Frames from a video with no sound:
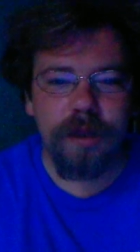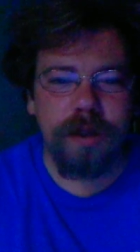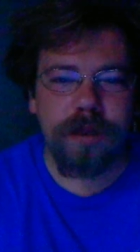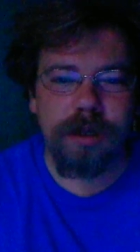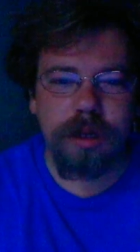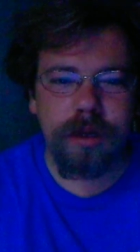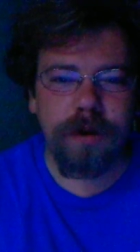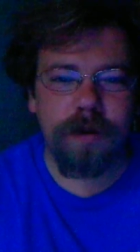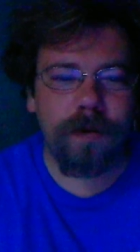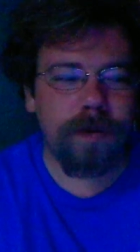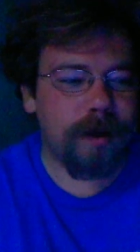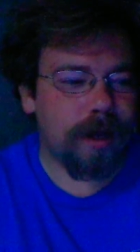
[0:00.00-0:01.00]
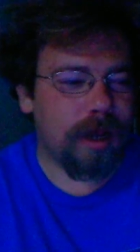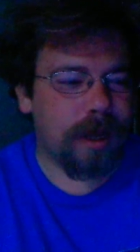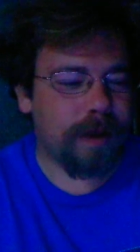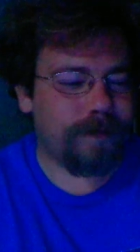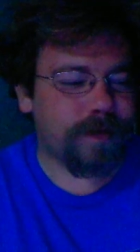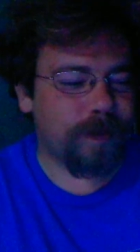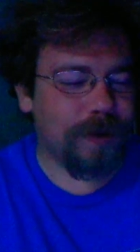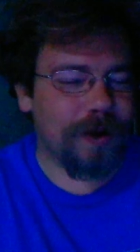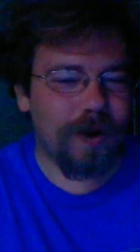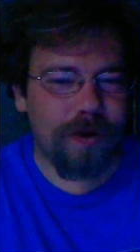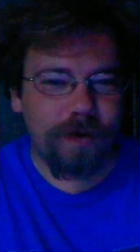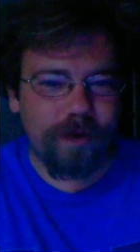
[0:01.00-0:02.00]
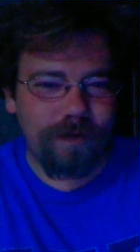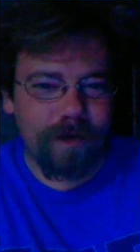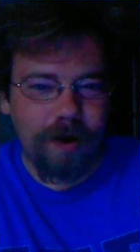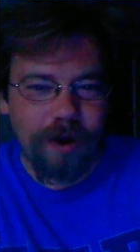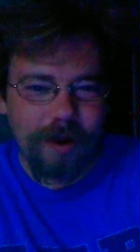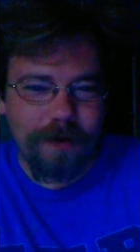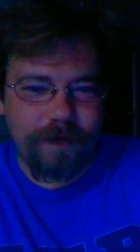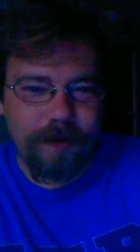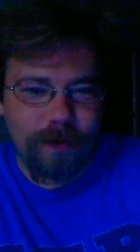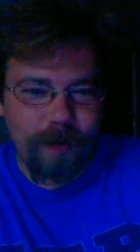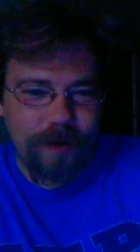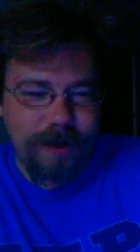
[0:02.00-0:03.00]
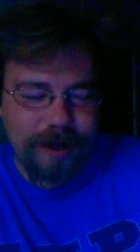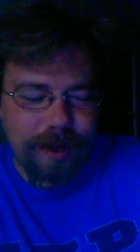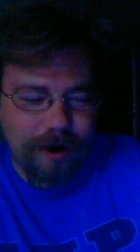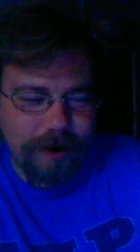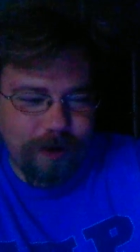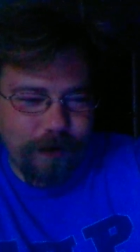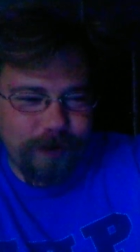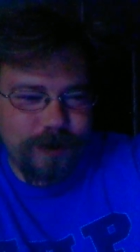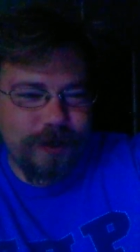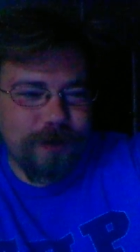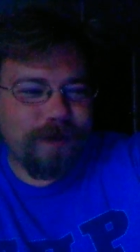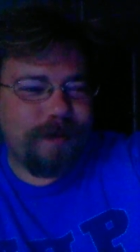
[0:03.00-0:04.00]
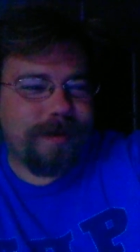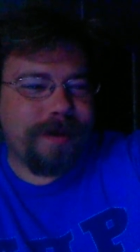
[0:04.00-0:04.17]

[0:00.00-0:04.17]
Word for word: So, I have some good news for all of you on YouTube.